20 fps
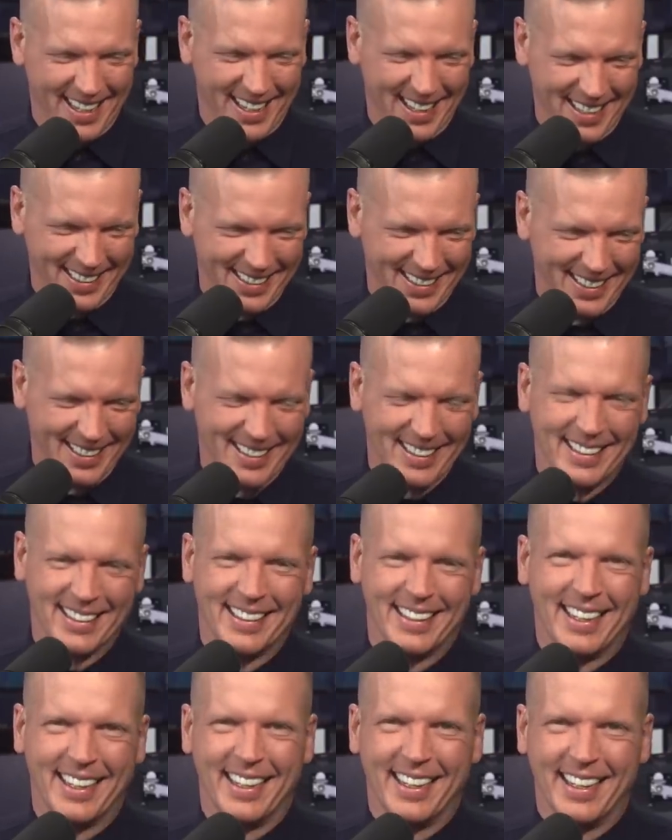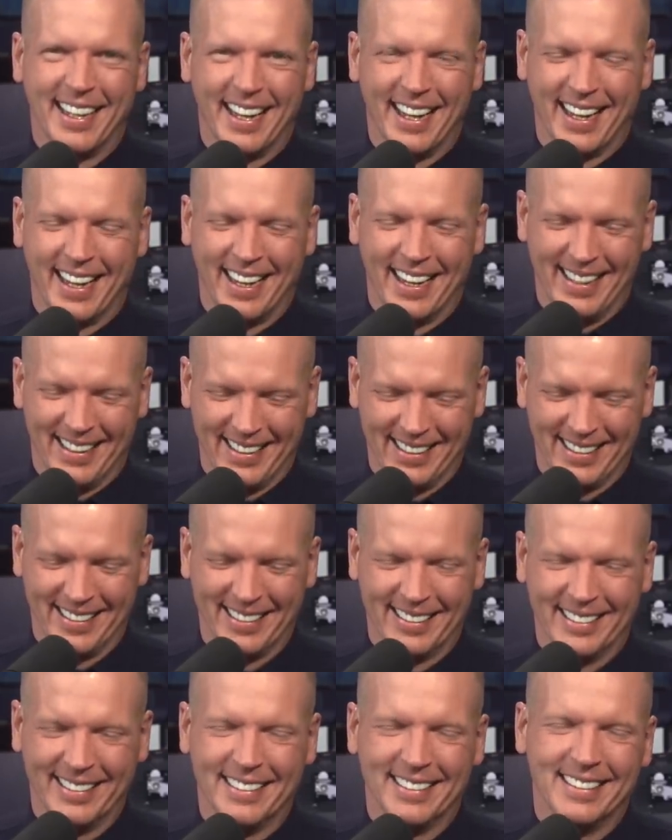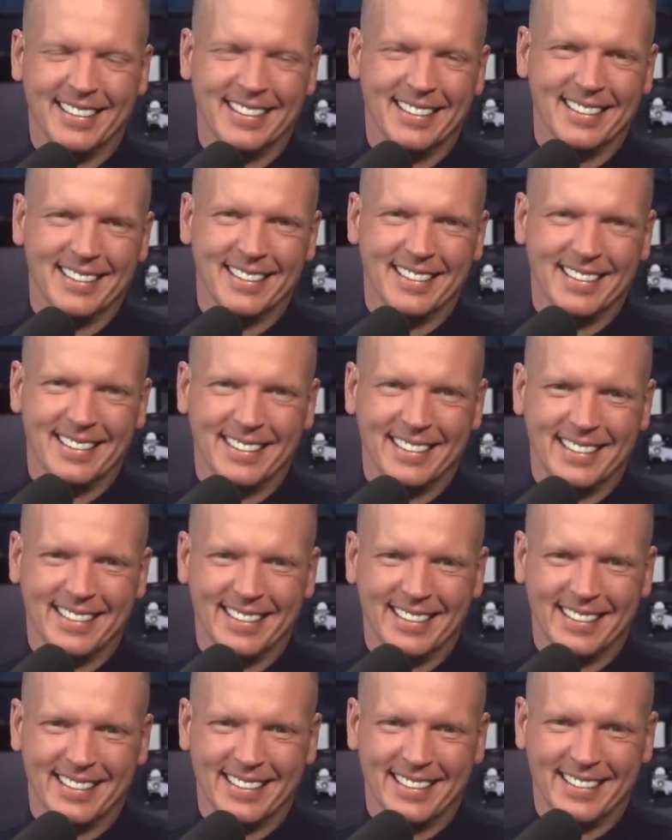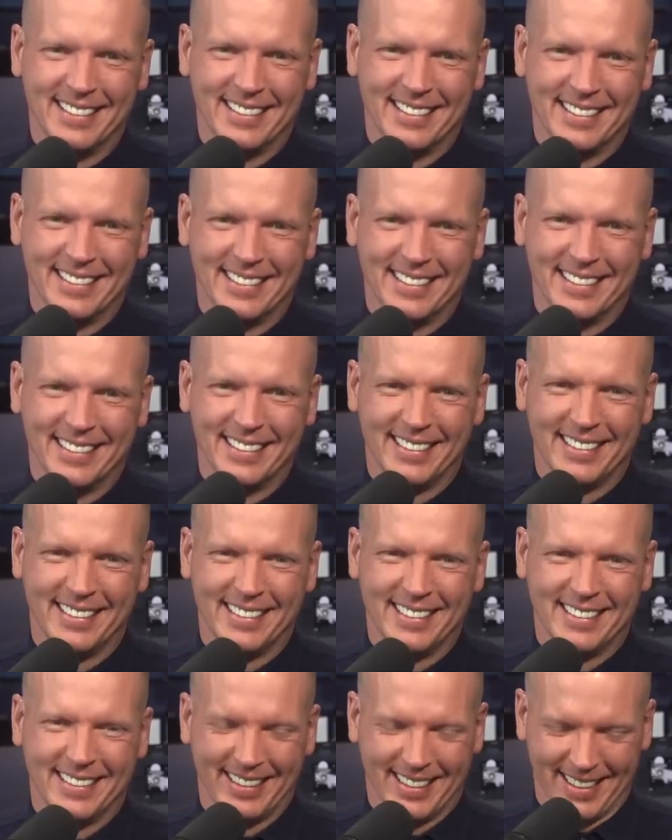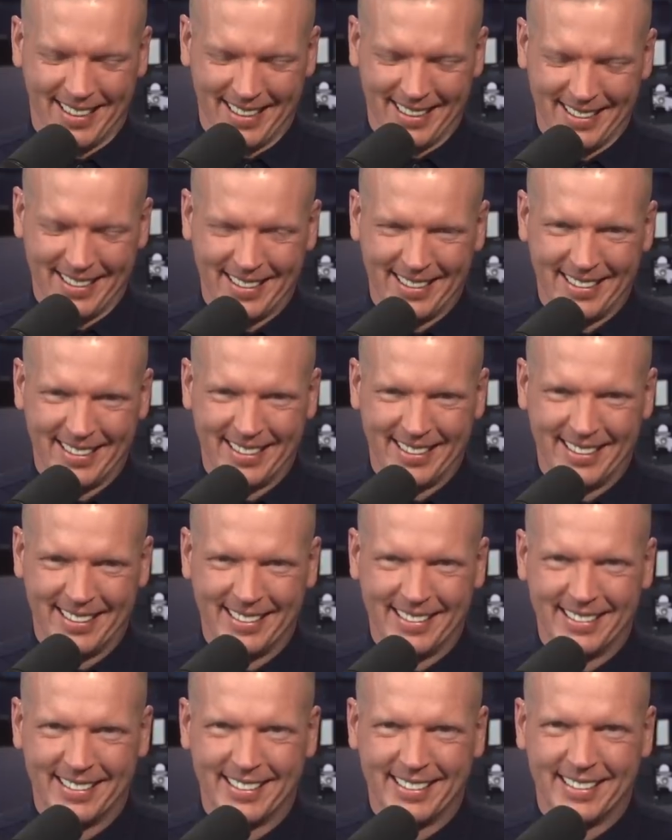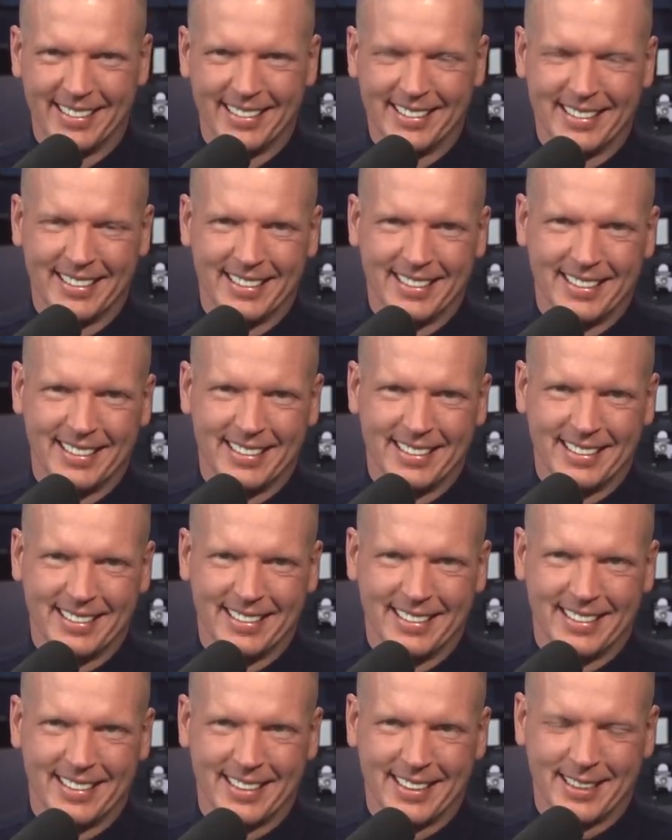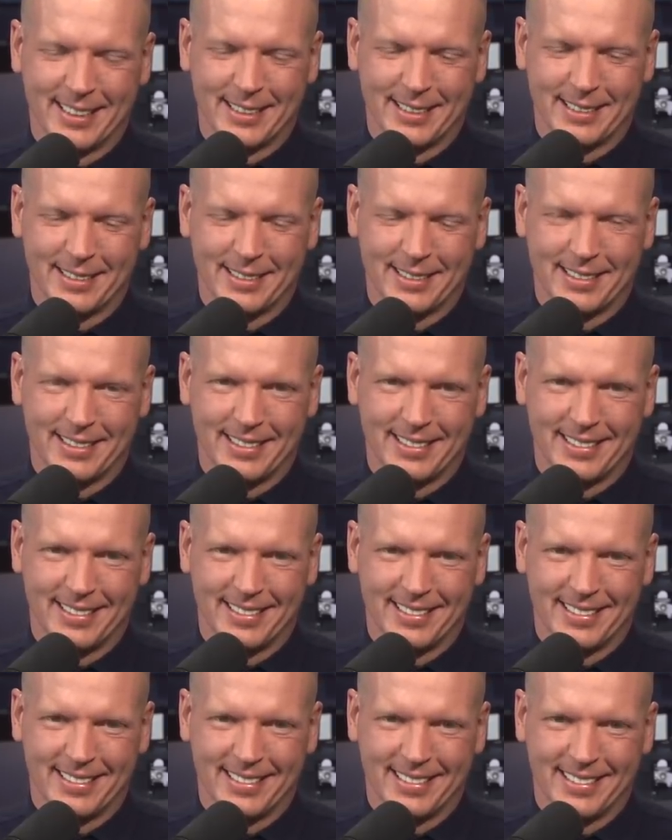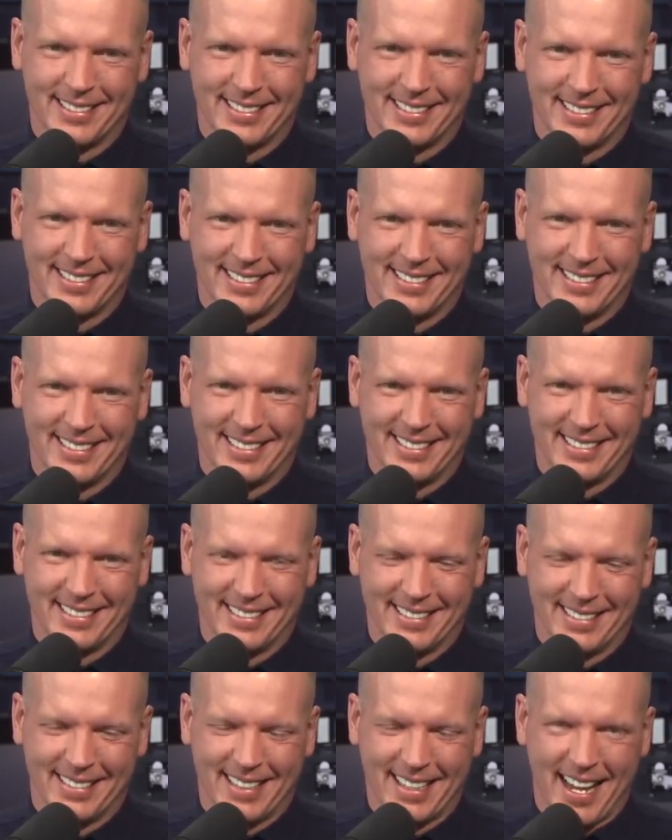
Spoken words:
(silent)